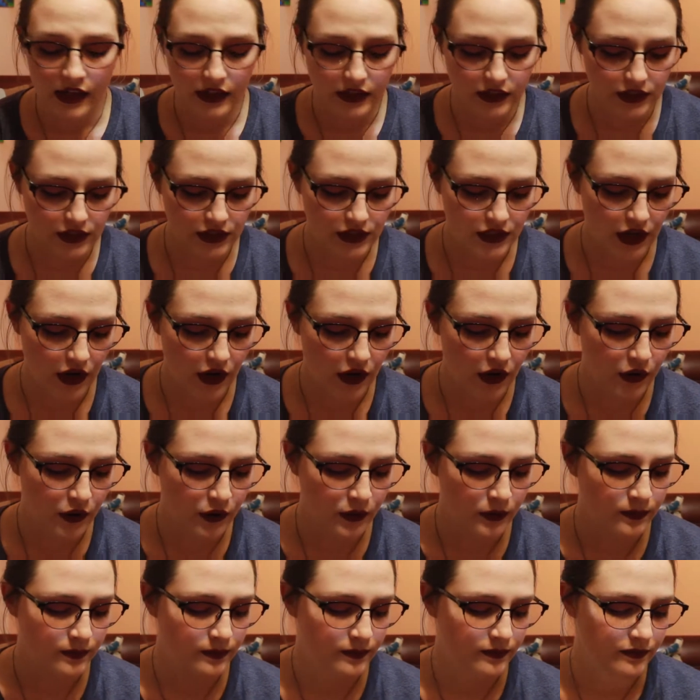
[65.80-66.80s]

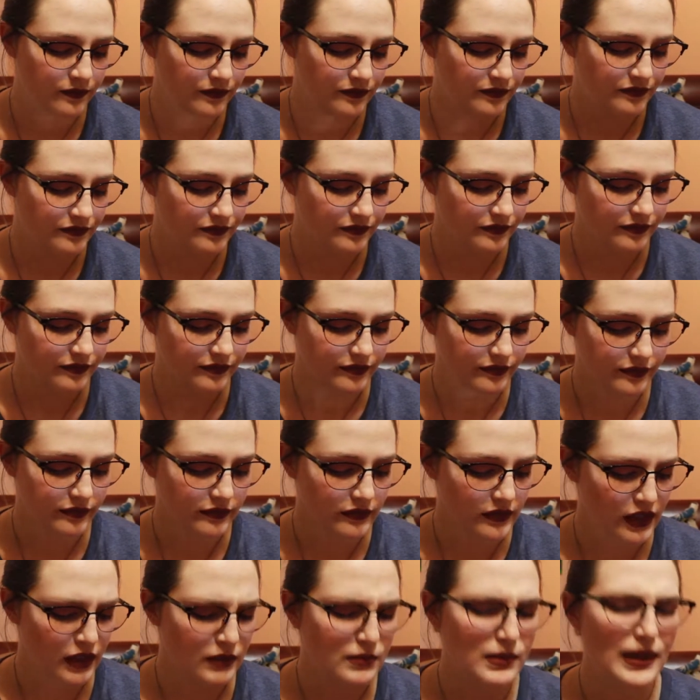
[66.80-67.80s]
So,
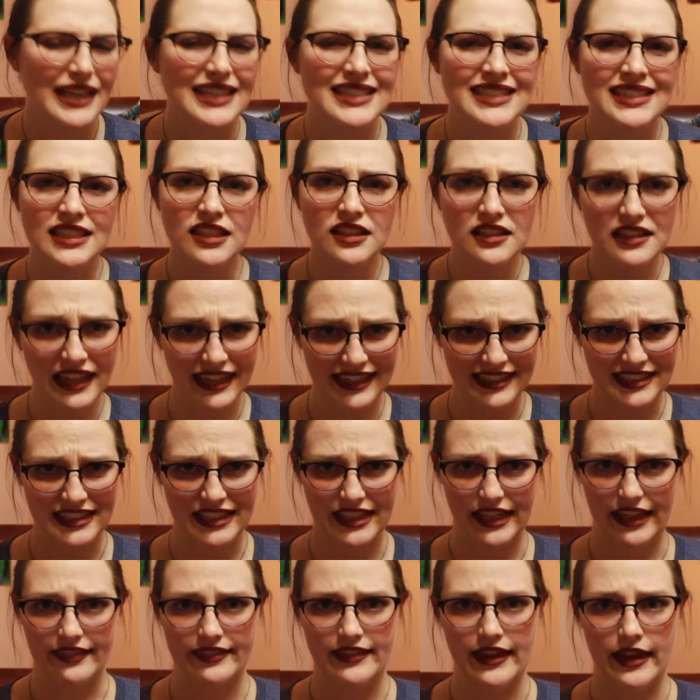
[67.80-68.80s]
but I still liked it
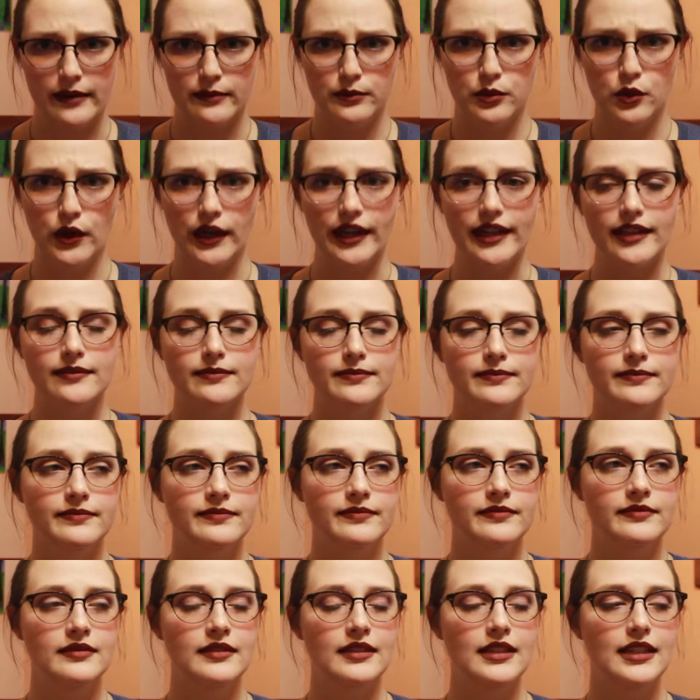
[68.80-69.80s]
at that point.
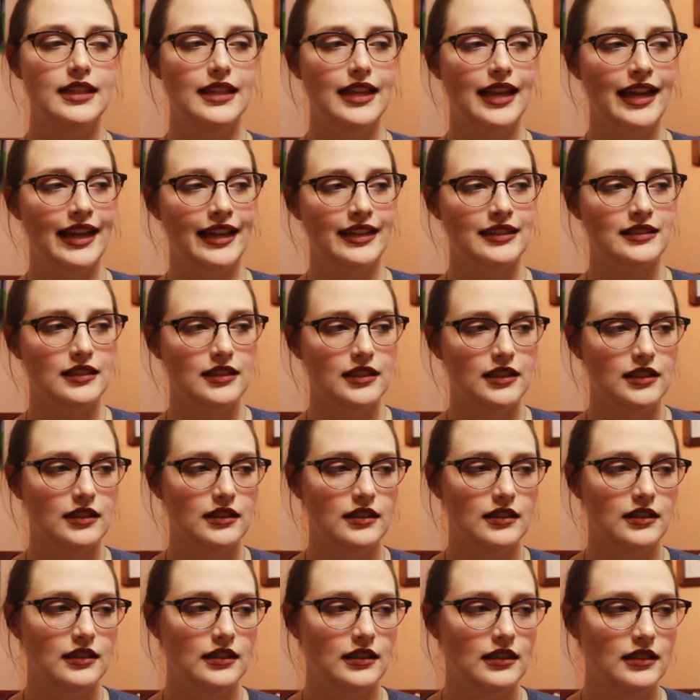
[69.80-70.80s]
And
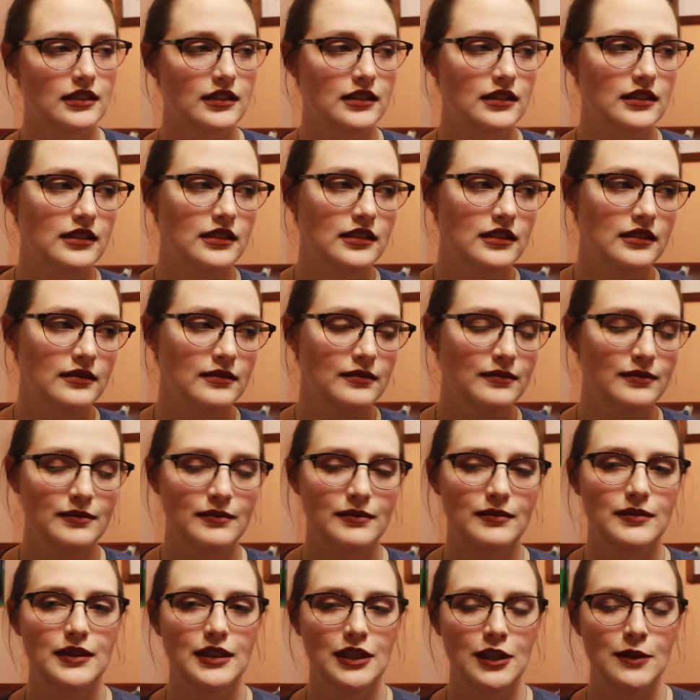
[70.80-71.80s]

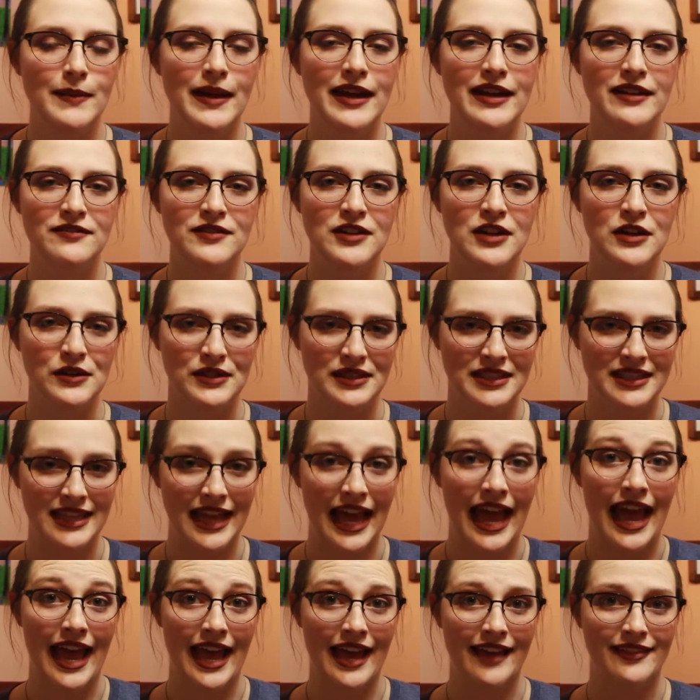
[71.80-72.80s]
you might have noticed
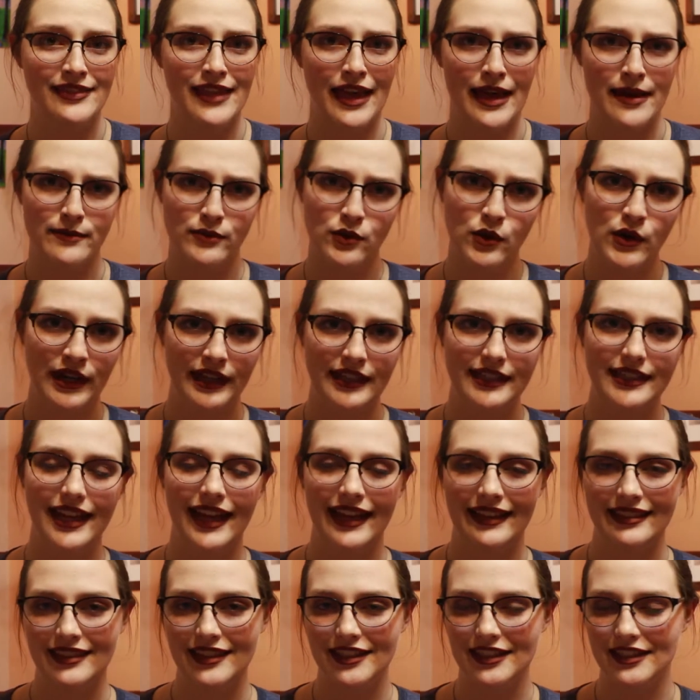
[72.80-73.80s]
that at that point
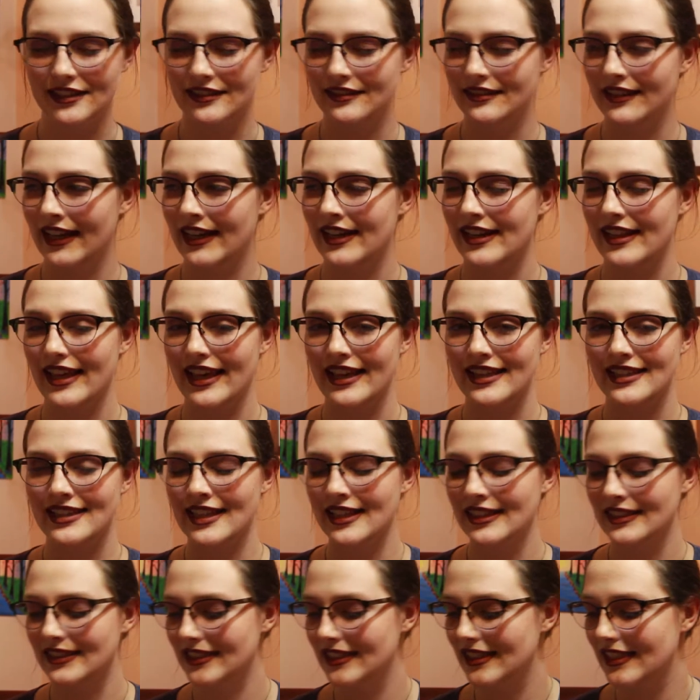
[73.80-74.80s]
at the end of that
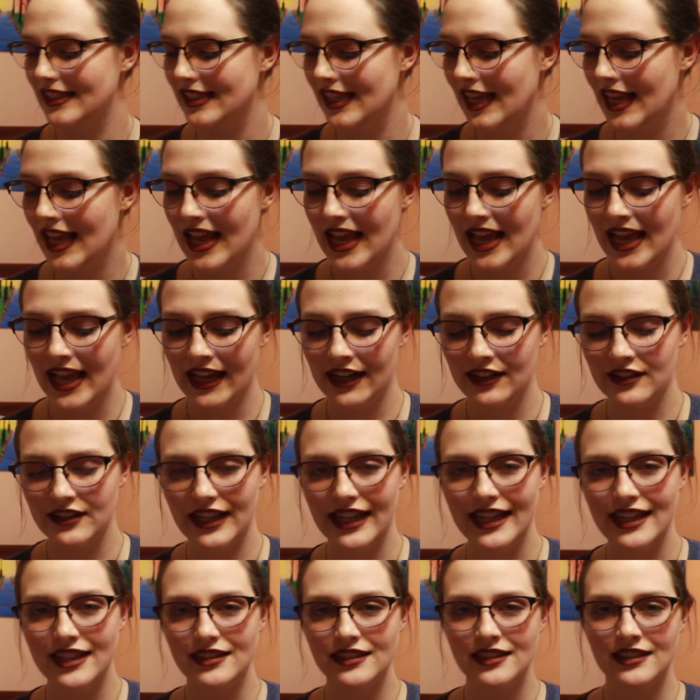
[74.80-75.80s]
sentence. And I'll
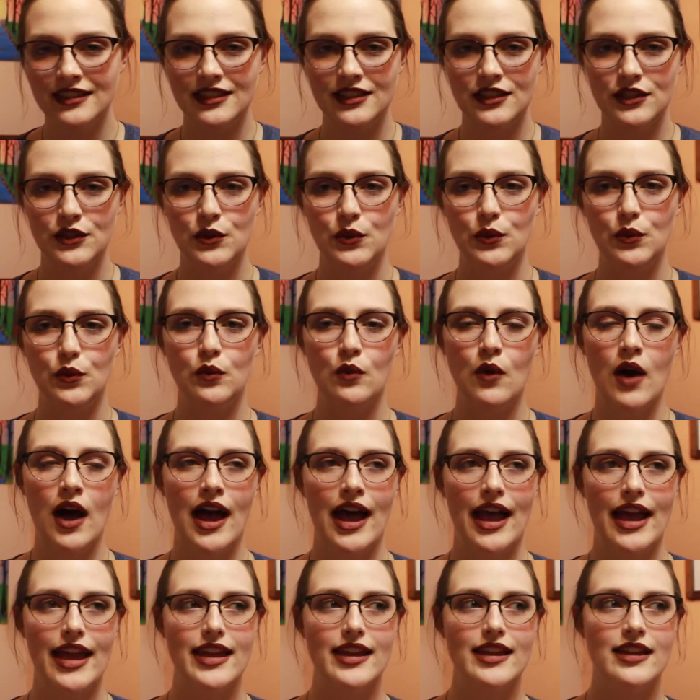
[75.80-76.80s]
get into
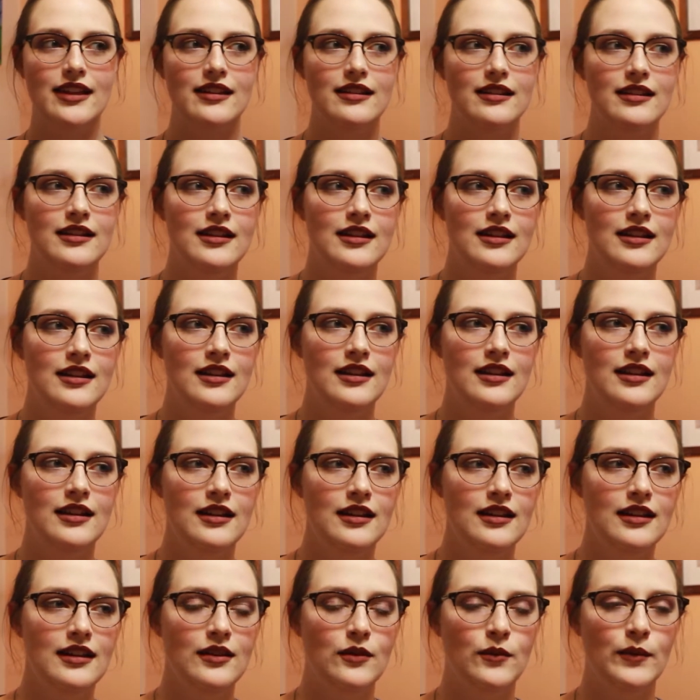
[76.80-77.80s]
why
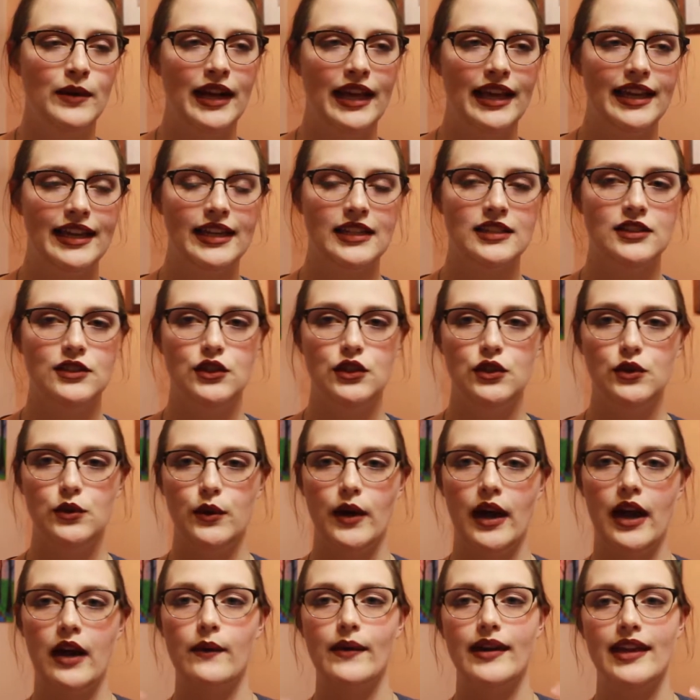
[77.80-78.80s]
when I get into
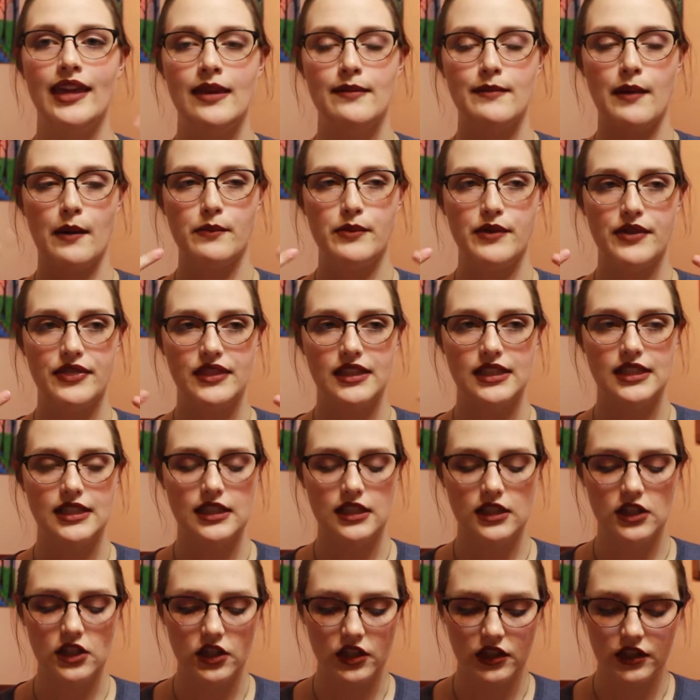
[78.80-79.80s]
how I came up with this
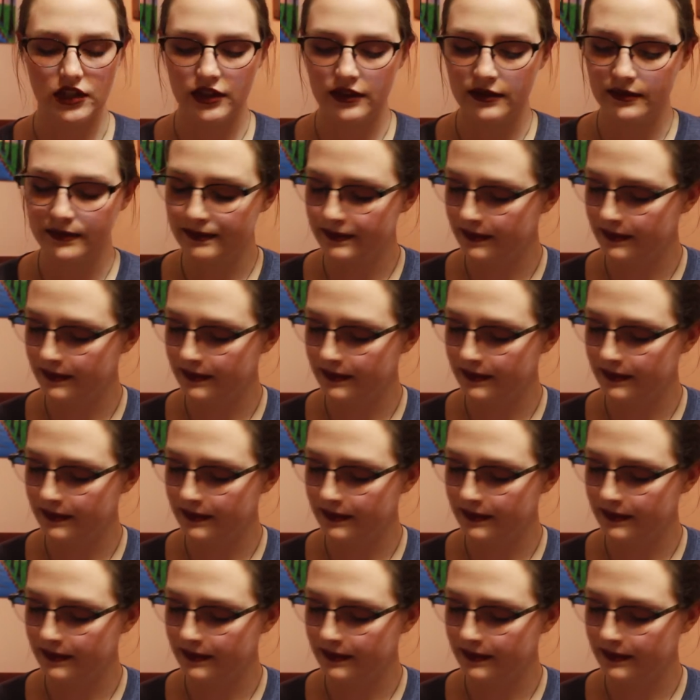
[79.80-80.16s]
look.